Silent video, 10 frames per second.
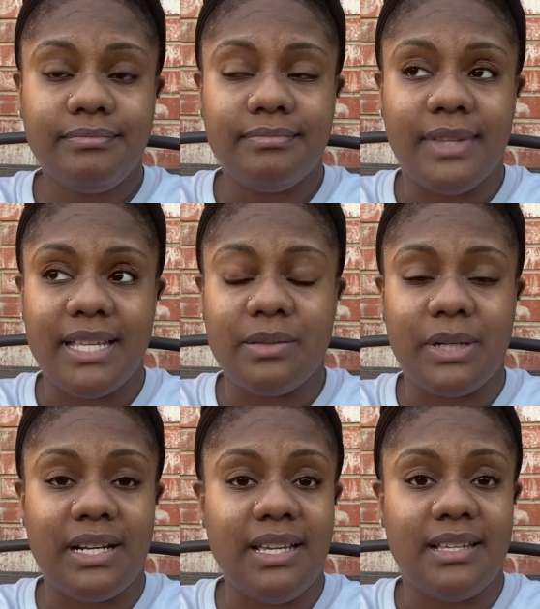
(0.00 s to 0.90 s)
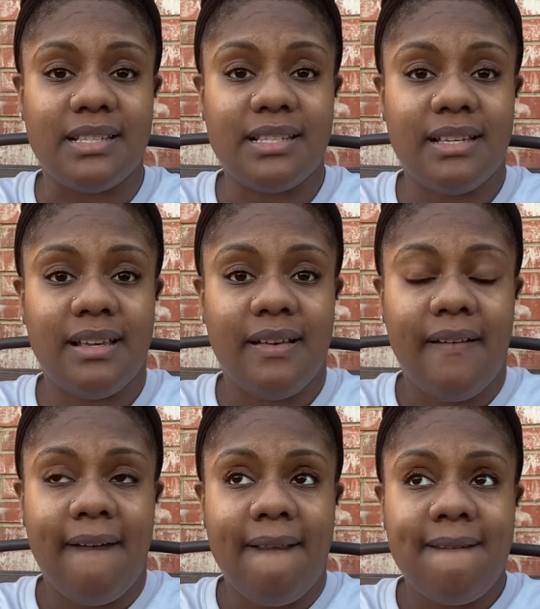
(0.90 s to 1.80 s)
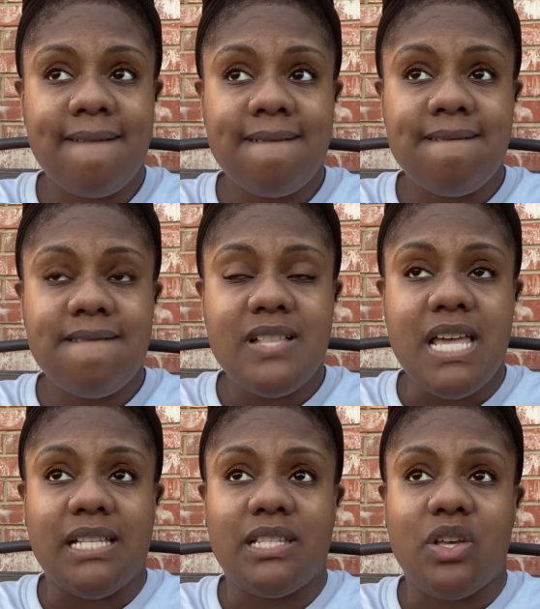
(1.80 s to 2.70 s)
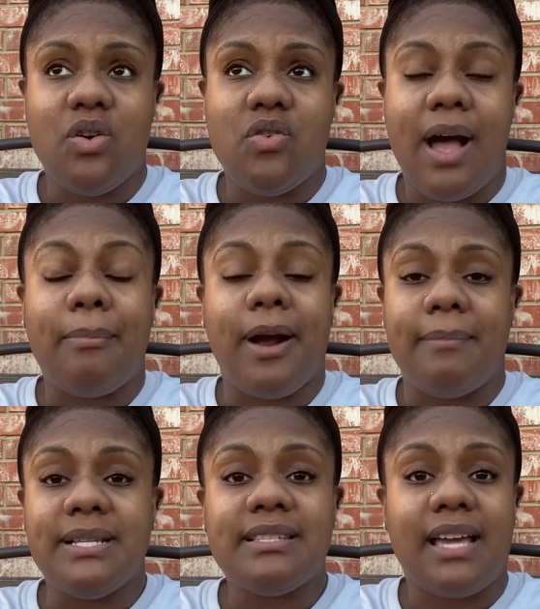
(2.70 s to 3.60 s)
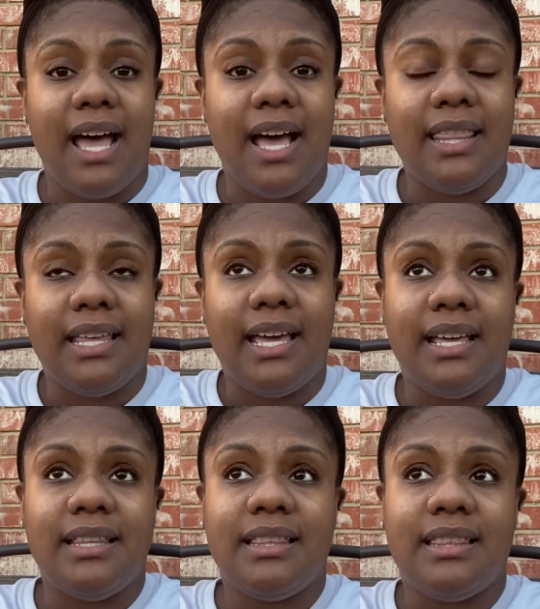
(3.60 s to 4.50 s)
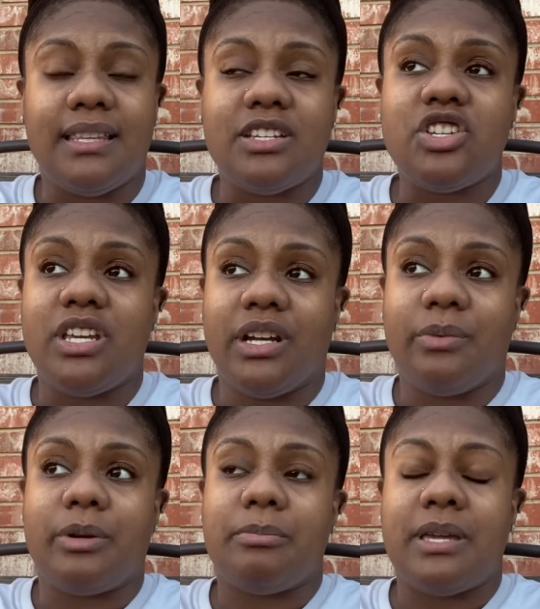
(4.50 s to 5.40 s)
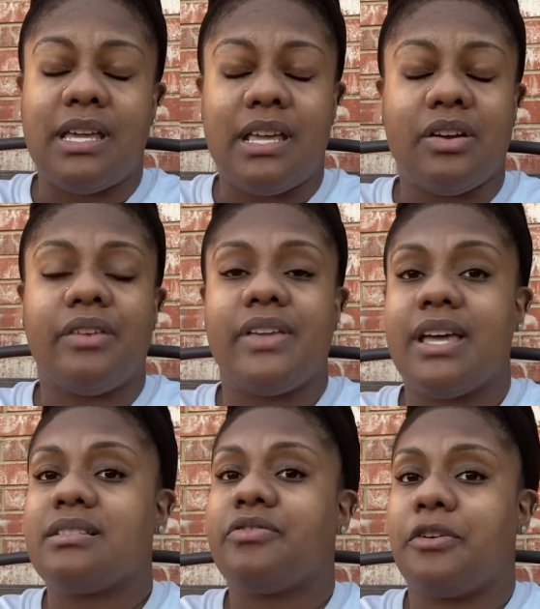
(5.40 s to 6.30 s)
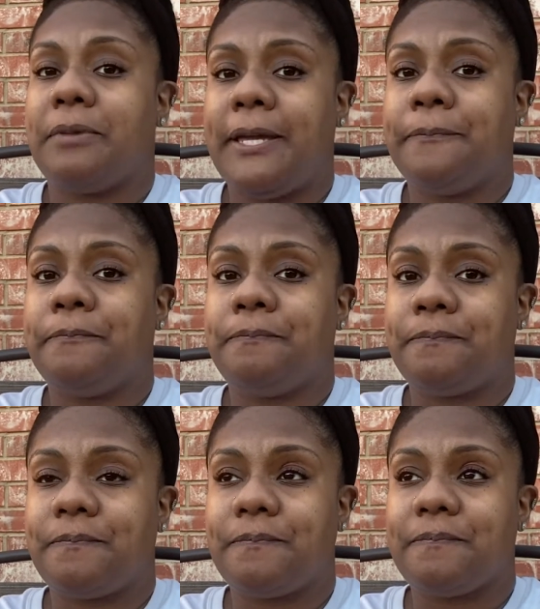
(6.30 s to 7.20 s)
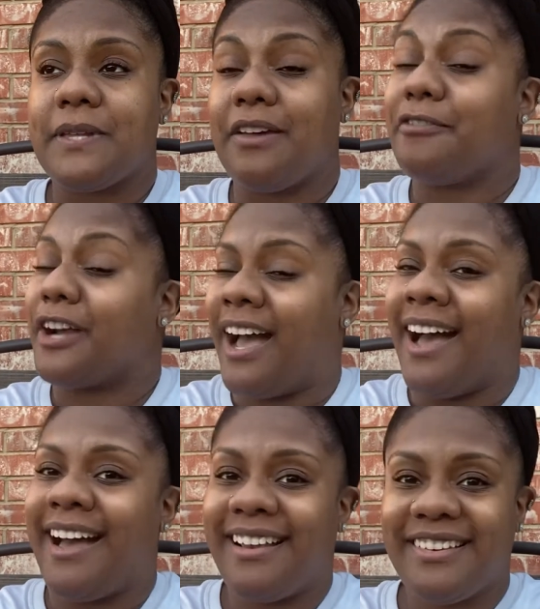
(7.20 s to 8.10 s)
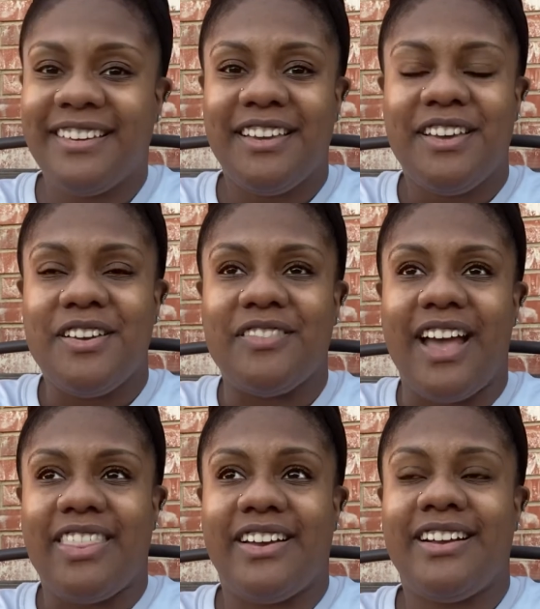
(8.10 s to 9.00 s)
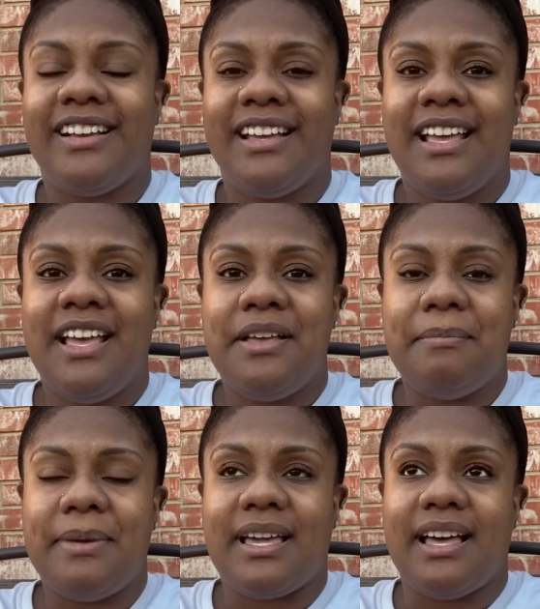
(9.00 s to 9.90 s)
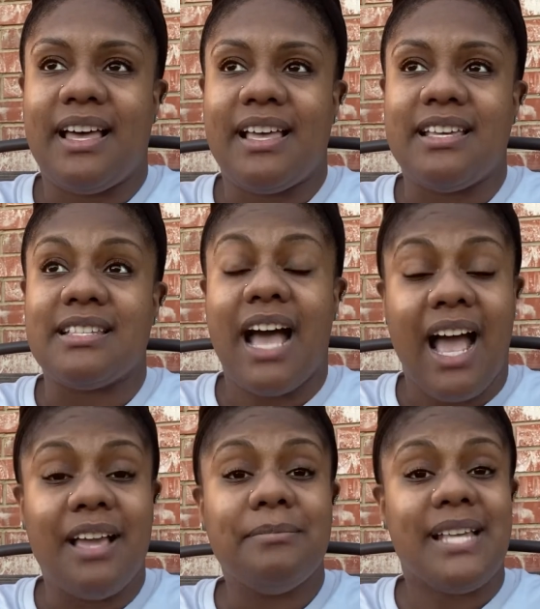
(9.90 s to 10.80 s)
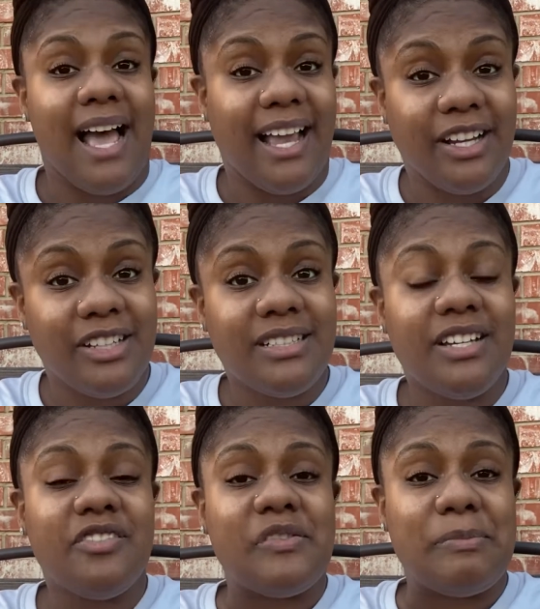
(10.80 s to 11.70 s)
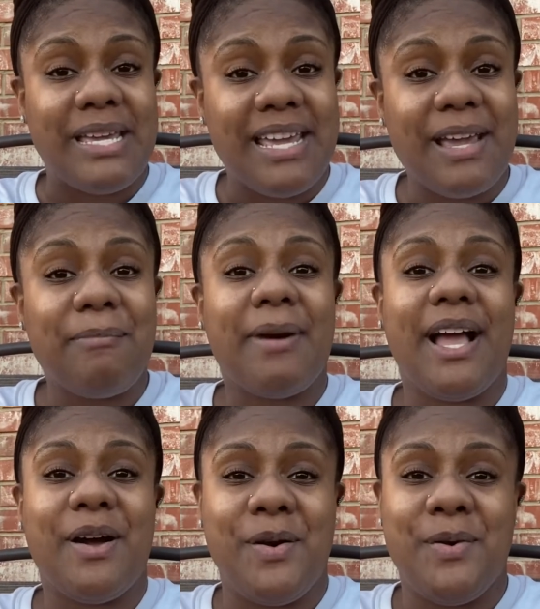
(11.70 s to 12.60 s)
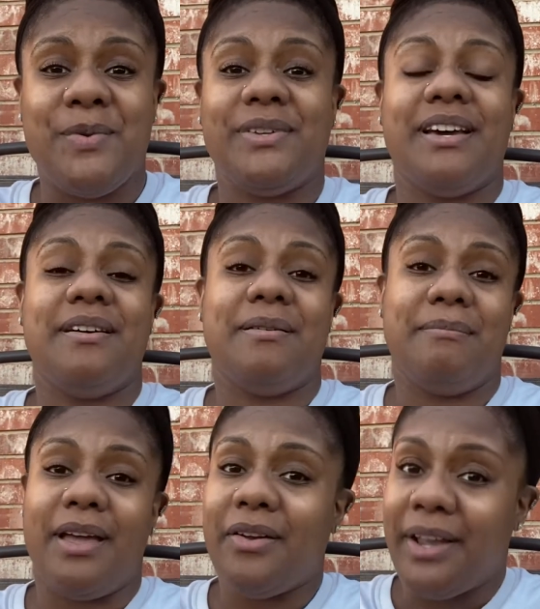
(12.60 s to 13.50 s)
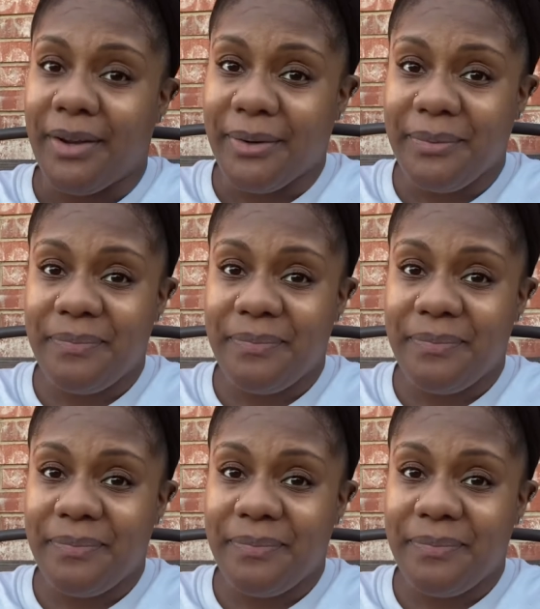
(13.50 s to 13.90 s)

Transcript: That's what it is. And so I promised God that this year would be a year of yes for me, and for God, rather, because I am tired of being my own barrier.